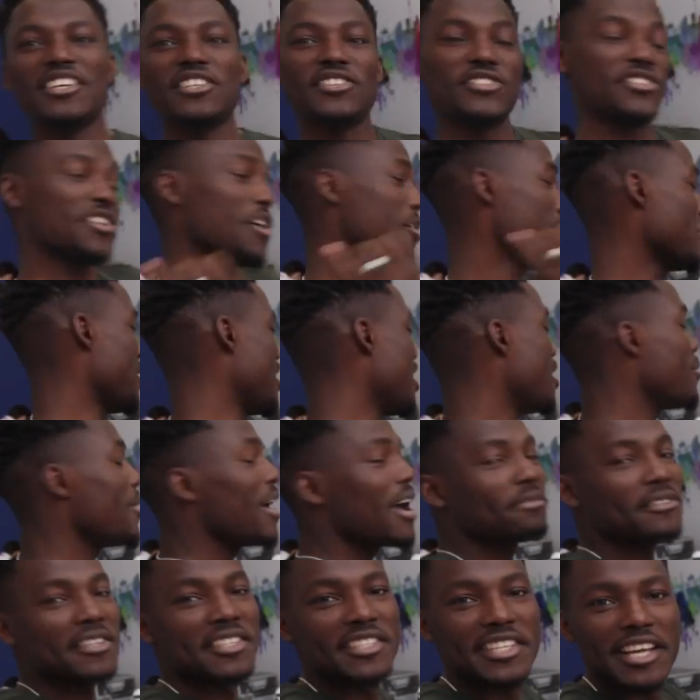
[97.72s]
So here we
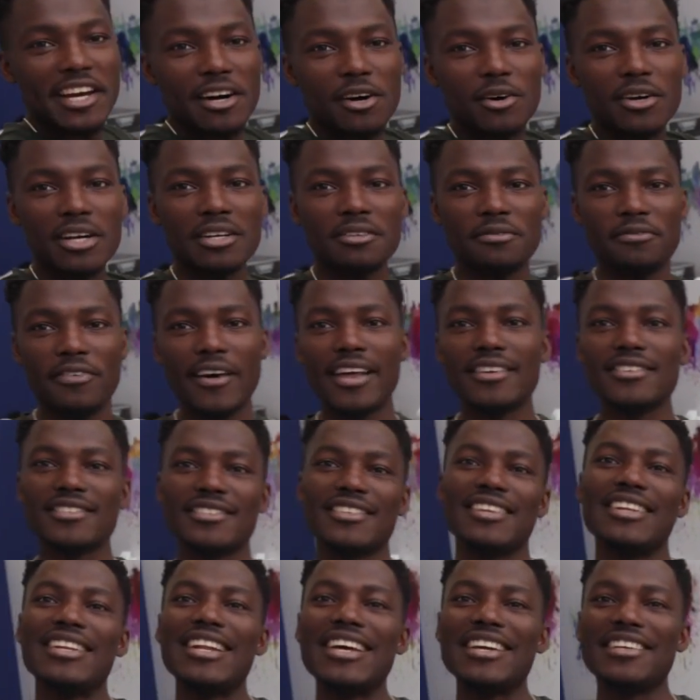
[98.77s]
have the Dell
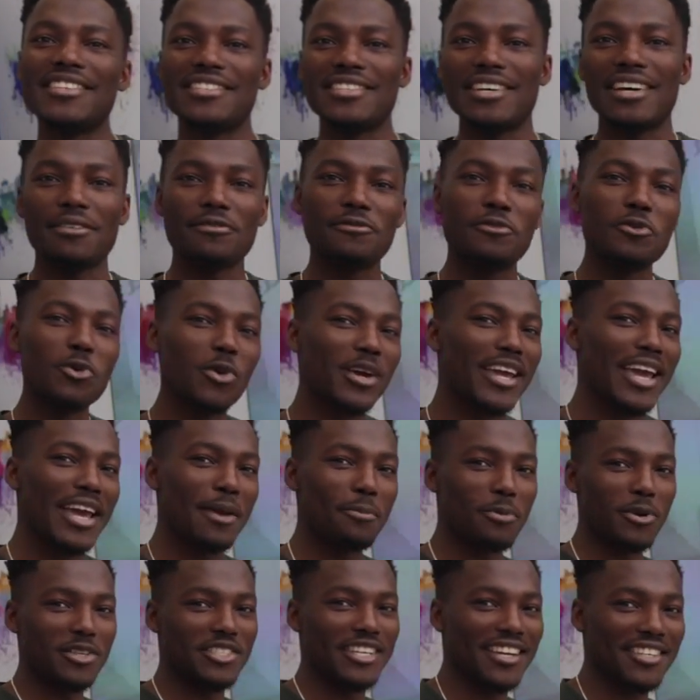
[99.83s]
Advanced Laser four K
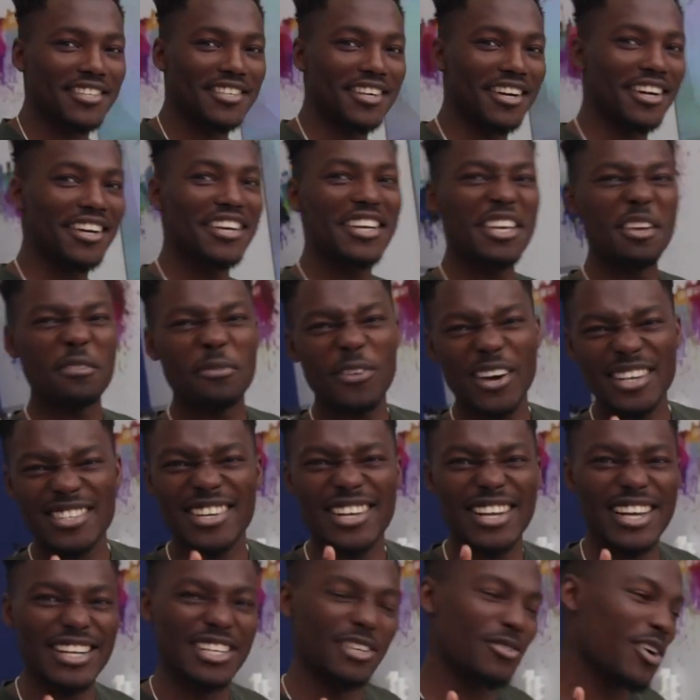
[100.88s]
Projector, if I
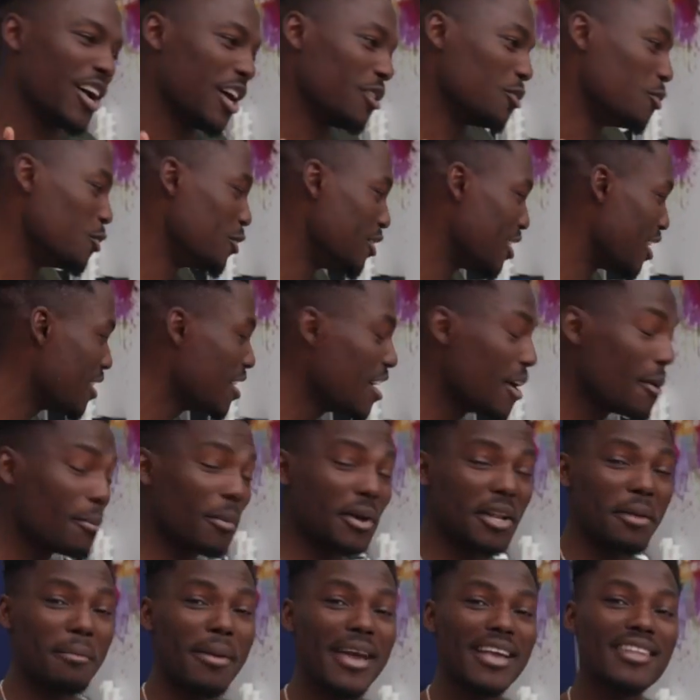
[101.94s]
said that in the right order.
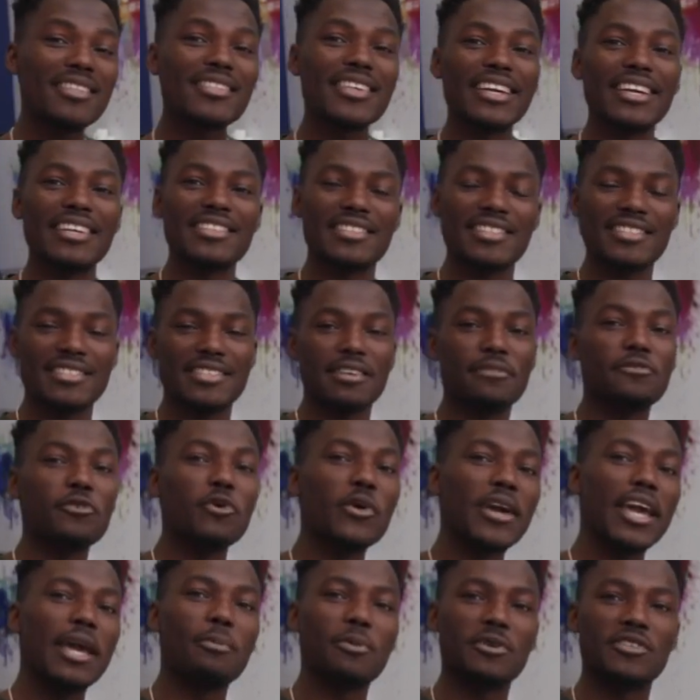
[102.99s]
But the main thing is this is a
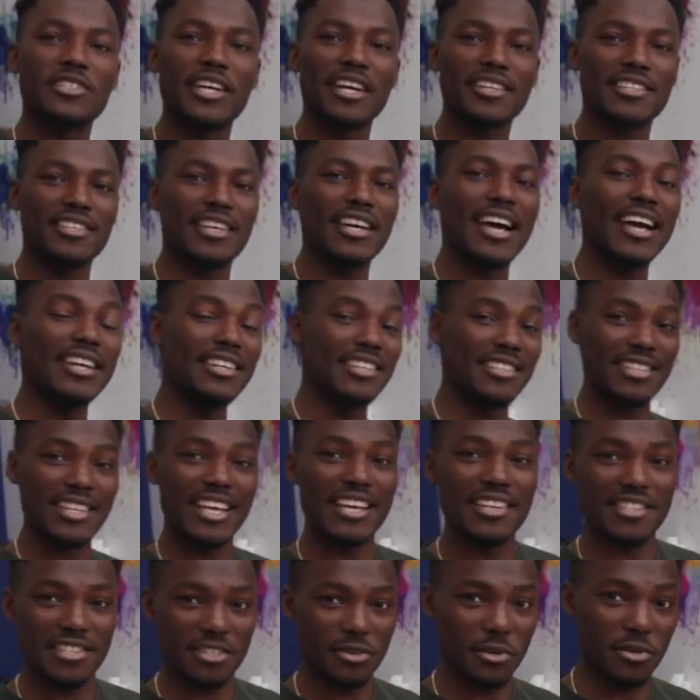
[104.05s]
four K projector and it's
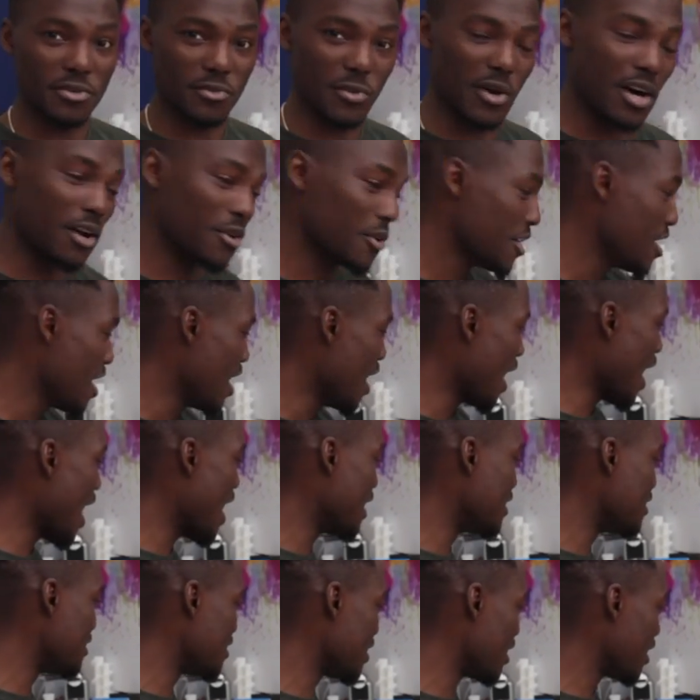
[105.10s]
laser as well.
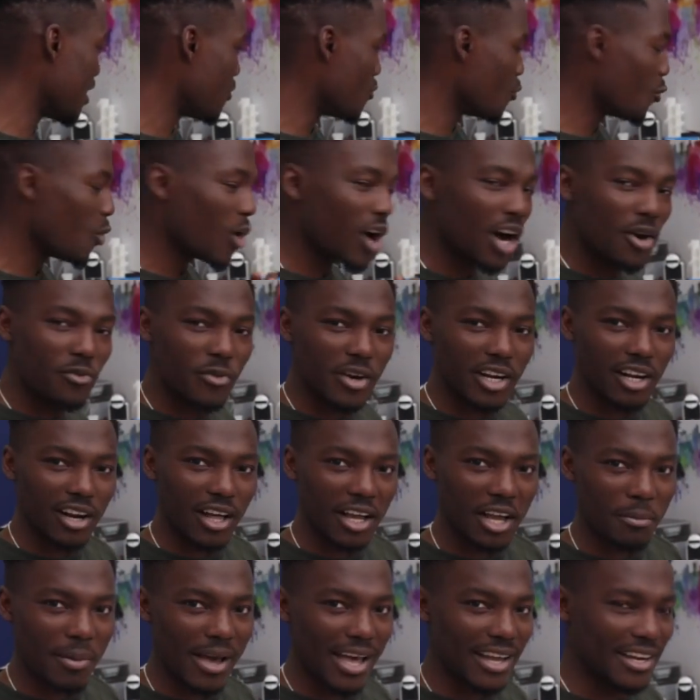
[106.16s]
And uh, what I really
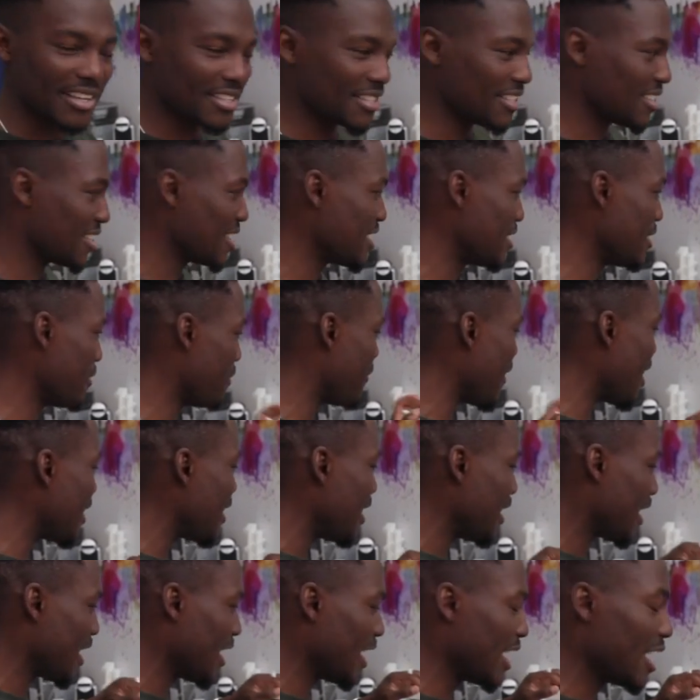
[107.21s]
like about this is the fact
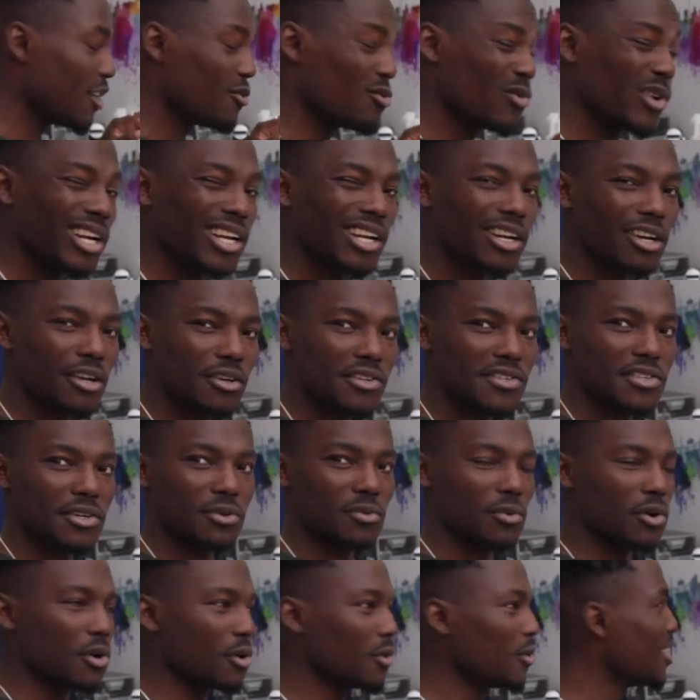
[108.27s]
that you can get really close to
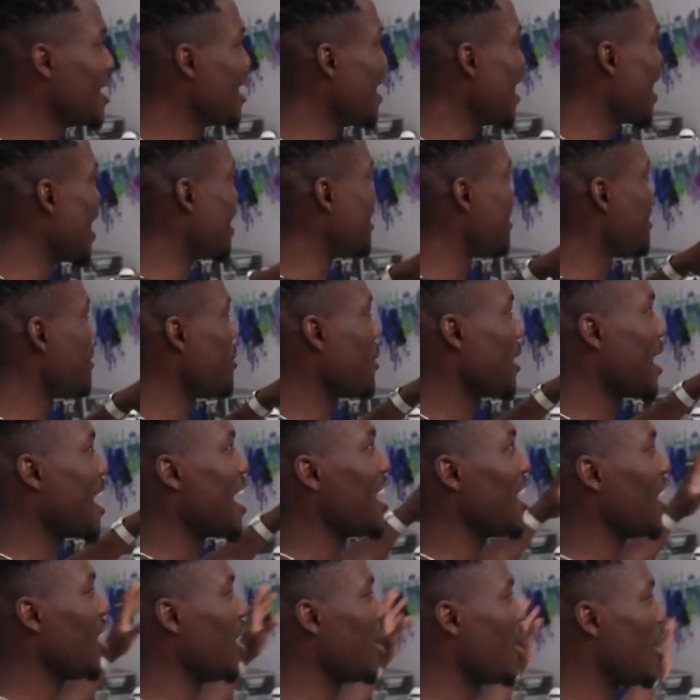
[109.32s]
the wall and still
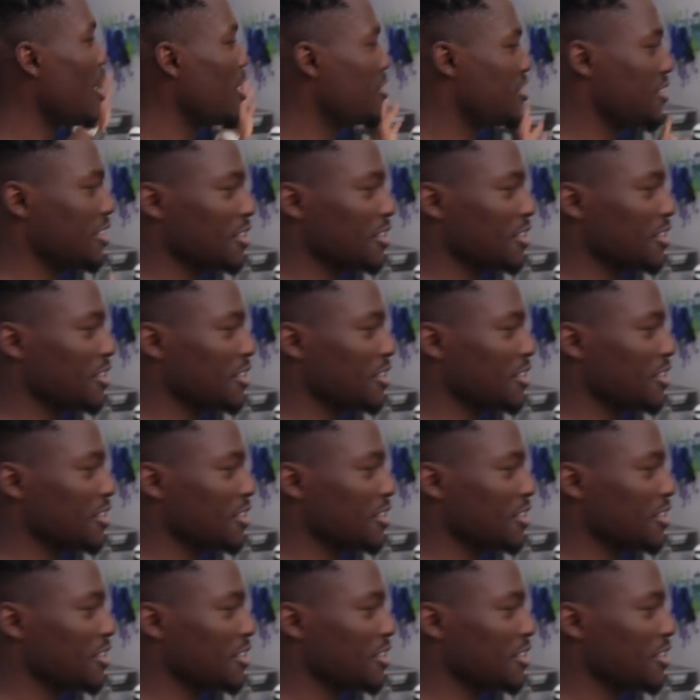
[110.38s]
get a large